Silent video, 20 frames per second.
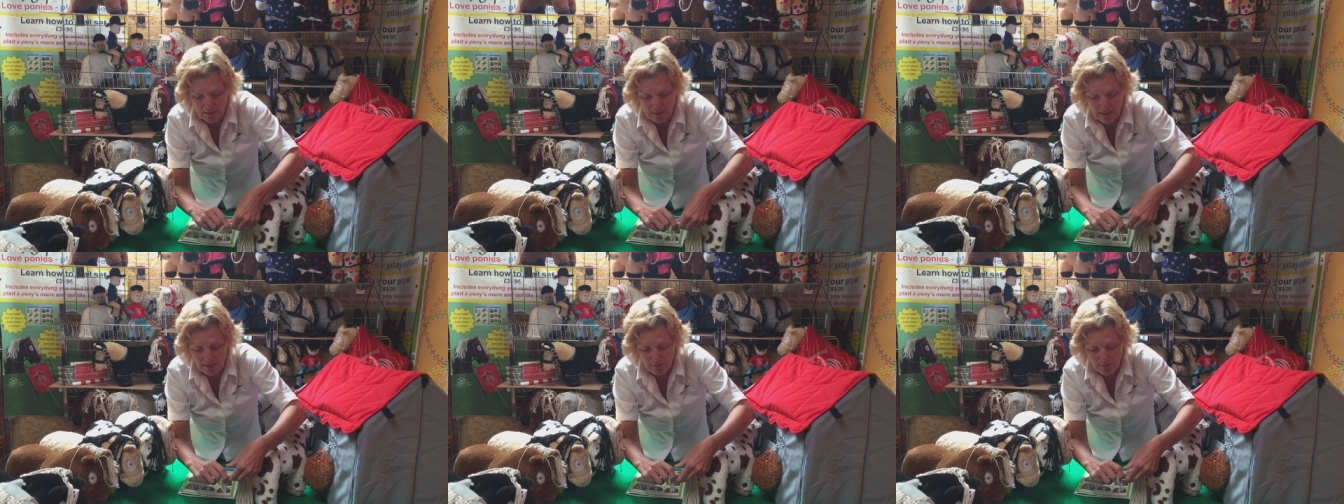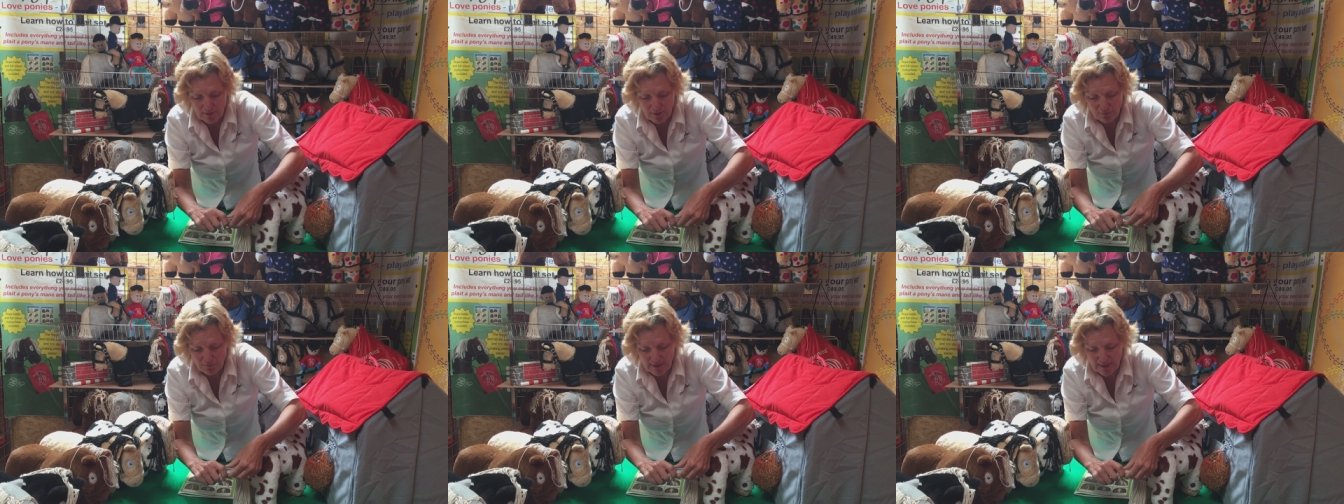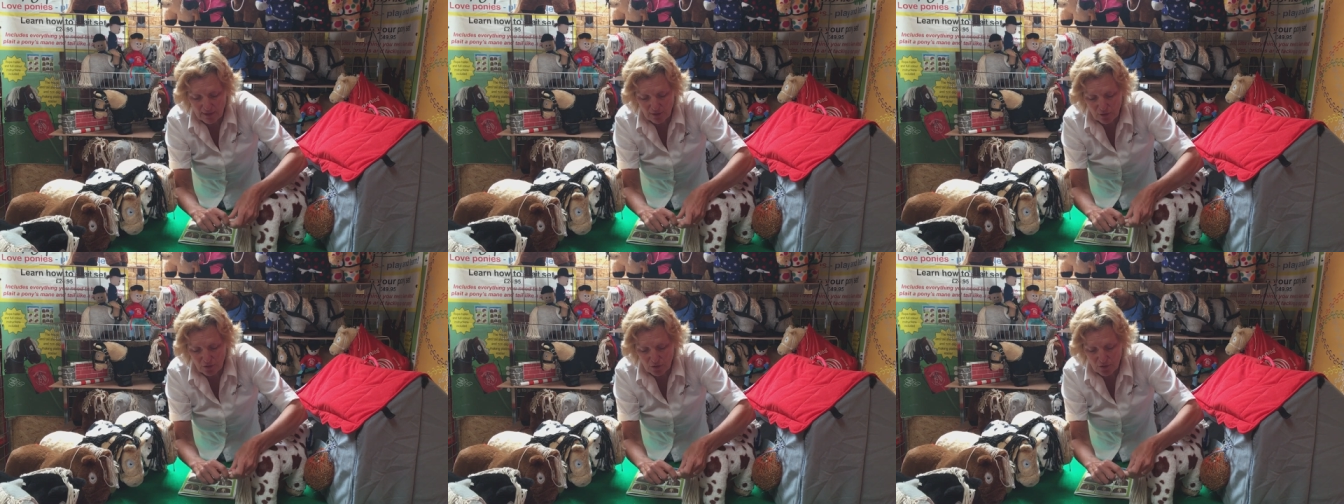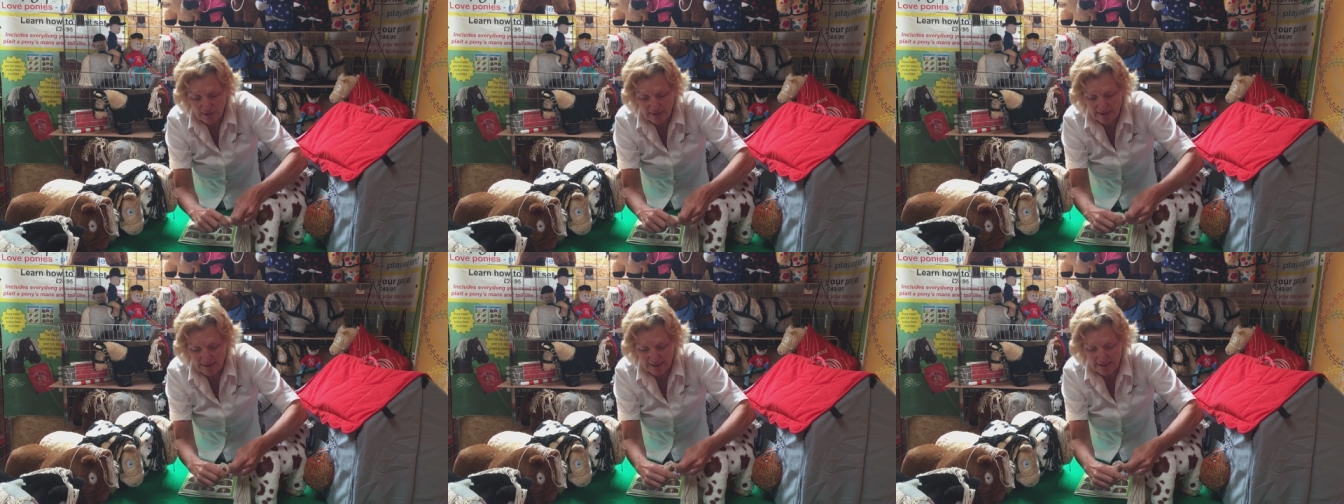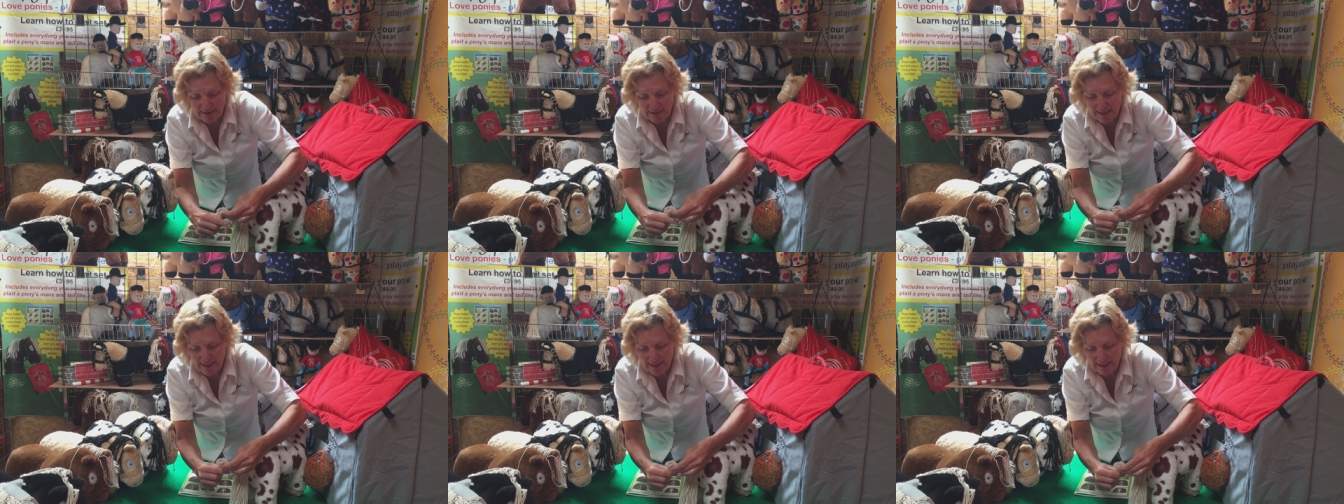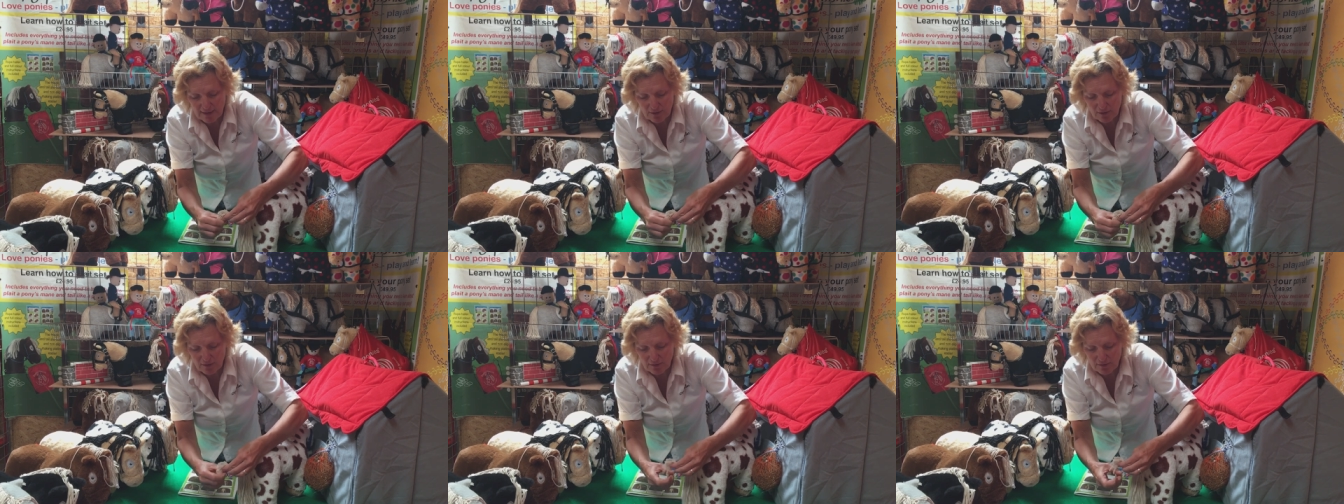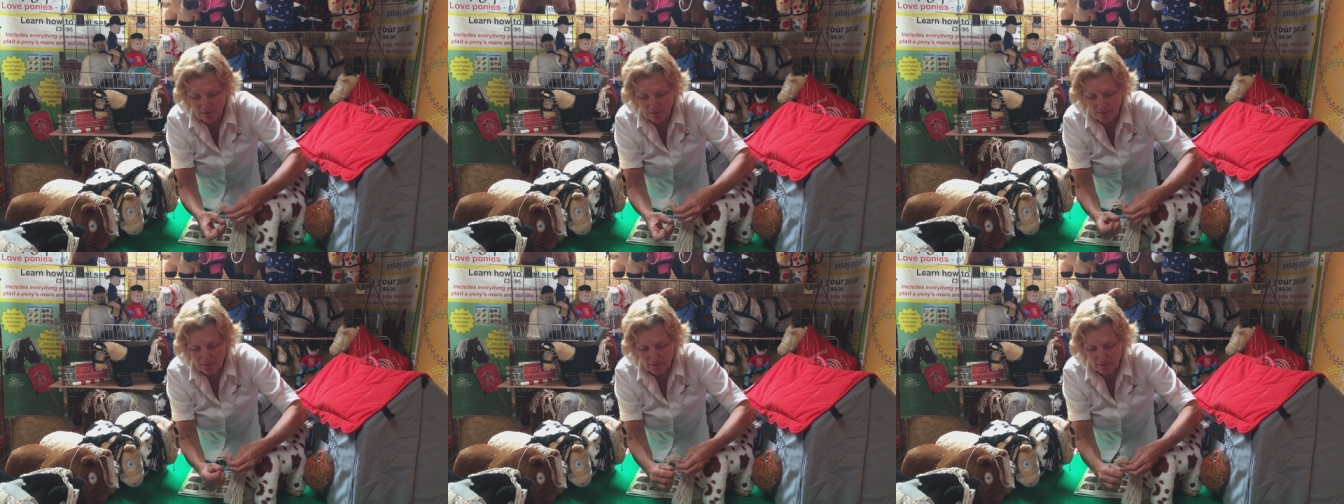Now with a real horse's tail